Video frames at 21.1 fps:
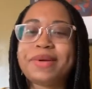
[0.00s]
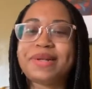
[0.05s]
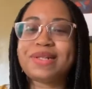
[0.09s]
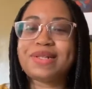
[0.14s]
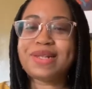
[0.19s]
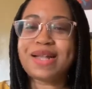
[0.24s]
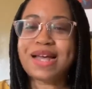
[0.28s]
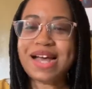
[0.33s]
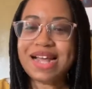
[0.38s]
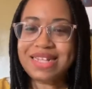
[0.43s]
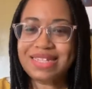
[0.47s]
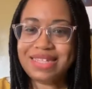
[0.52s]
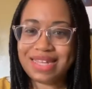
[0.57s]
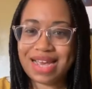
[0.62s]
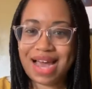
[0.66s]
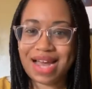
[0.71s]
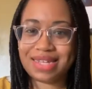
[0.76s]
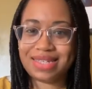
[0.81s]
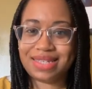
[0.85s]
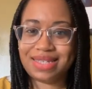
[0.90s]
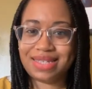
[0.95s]
blood
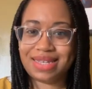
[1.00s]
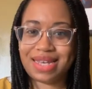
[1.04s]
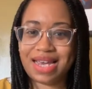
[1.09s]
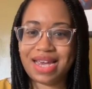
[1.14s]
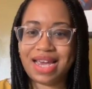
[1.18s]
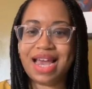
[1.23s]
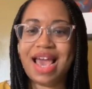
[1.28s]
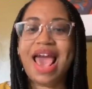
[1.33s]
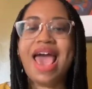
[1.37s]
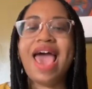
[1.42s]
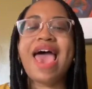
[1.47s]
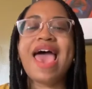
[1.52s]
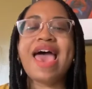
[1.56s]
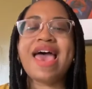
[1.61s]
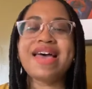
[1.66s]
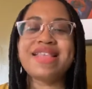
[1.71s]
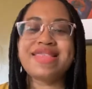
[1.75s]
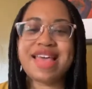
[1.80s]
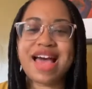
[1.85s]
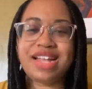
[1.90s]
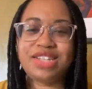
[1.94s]
testing,
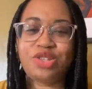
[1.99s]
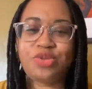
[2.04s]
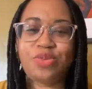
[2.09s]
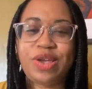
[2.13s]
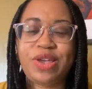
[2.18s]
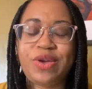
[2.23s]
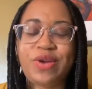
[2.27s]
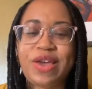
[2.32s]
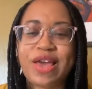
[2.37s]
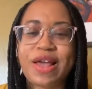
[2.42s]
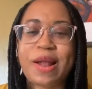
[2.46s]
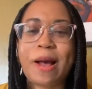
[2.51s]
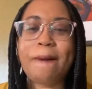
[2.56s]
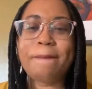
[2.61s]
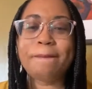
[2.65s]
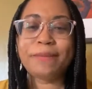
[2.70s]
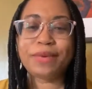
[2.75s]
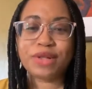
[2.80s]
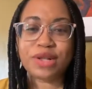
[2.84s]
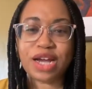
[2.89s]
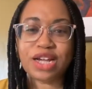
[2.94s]
and that's when you get a
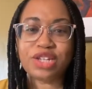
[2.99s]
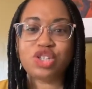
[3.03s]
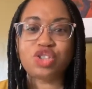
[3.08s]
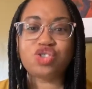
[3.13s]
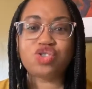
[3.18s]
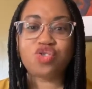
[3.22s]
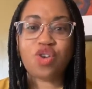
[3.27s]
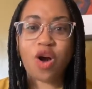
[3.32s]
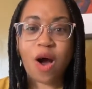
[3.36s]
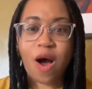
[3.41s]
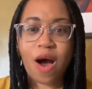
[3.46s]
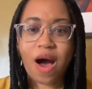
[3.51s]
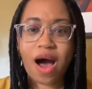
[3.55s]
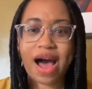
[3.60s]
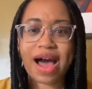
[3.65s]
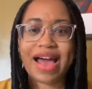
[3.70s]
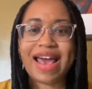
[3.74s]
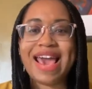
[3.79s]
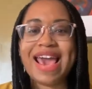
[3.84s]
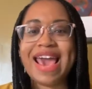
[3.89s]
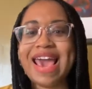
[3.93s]
blood
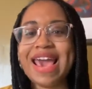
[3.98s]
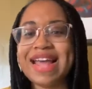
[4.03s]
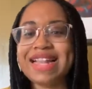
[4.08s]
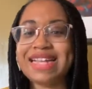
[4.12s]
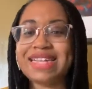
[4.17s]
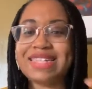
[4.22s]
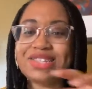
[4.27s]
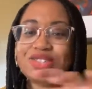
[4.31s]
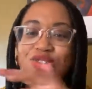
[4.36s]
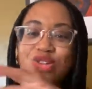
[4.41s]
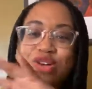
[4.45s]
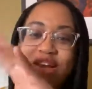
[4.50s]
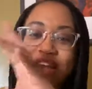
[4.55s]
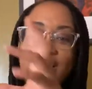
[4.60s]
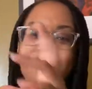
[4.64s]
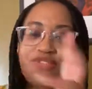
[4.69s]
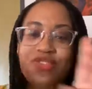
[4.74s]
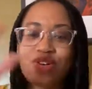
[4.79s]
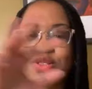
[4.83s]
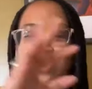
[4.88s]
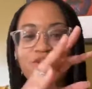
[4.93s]
draw, and it's
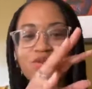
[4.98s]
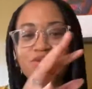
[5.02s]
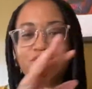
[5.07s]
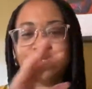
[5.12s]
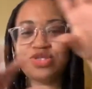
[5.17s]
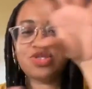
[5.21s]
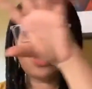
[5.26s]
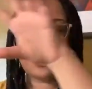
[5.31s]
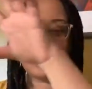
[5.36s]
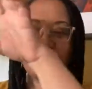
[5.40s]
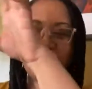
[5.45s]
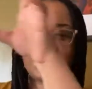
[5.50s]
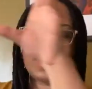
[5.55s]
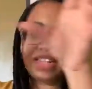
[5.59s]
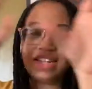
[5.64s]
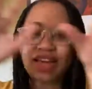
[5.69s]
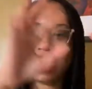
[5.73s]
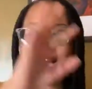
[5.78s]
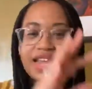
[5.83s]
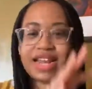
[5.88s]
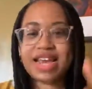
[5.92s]
looking for those
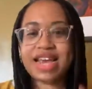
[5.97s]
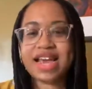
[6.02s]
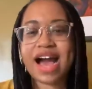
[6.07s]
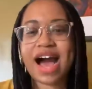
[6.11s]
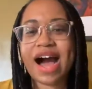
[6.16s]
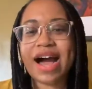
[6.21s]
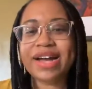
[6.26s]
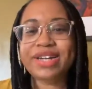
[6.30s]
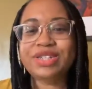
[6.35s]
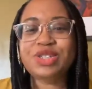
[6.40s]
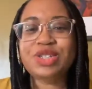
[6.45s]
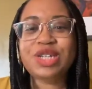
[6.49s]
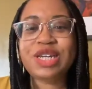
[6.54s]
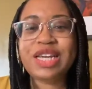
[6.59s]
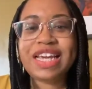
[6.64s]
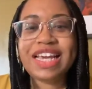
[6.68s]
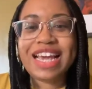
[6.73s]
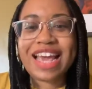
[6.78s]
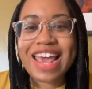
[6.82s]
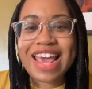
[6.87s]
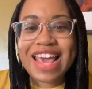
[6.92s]
circulating
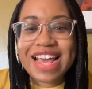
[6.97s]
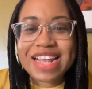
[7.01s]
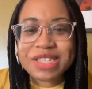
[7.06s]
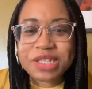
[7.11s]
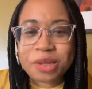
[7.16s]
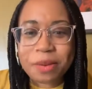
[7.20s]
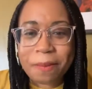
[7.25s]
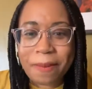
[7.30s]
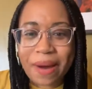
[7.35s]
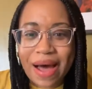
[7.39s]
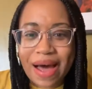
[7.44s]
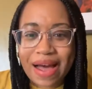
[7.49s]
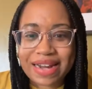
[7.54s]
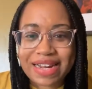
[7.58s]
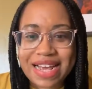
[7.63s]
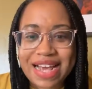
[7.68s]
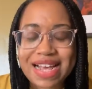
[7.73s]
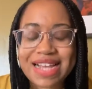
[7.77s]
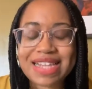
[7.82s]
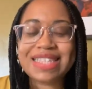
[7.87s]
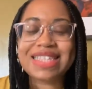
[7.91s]
IgE
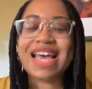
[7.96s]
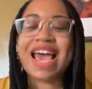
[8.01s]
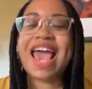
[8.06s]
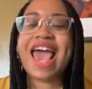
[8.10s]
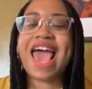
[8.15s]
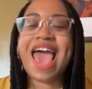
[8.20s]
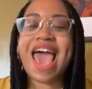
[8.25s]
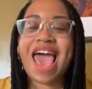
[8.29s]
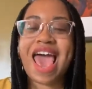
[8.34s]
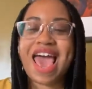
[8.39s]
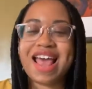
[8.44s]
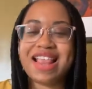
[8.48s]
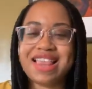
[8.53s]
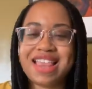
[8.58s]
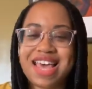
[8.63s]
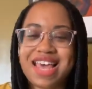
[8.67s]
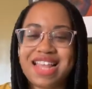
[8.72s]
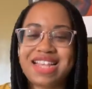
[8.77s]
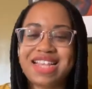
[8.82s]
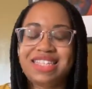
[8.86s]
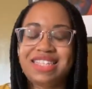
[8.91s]
antibodies, and
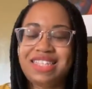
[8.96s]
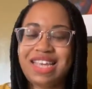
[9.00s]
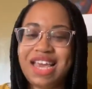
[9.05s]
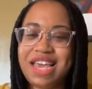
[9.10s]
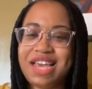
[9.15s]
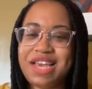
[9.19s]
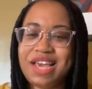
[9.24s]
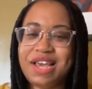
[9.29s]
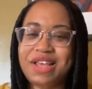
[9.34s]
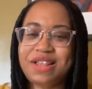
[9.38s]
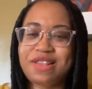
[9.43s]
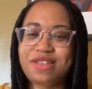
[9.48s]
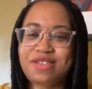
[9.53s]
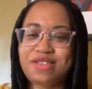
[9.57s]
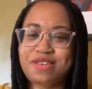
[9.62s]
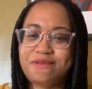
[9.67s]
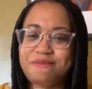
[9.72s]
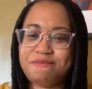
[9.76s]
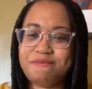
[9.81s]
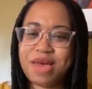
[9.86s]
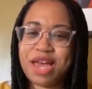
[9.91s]
then taking
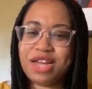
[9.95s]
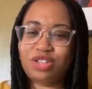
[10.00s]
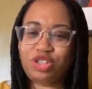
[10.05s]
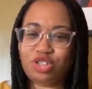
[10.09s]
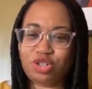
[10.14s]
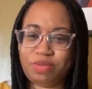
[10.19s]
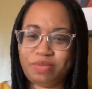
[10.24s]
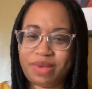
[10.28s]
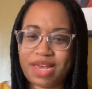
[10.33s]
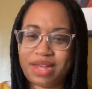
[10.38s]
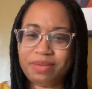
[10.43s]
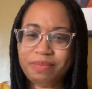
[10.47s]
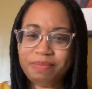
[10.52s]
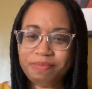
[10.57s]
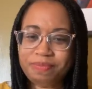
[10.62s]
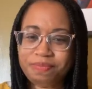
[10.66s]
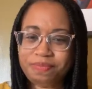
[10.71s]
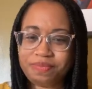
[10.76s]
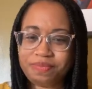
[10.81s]
the measurement,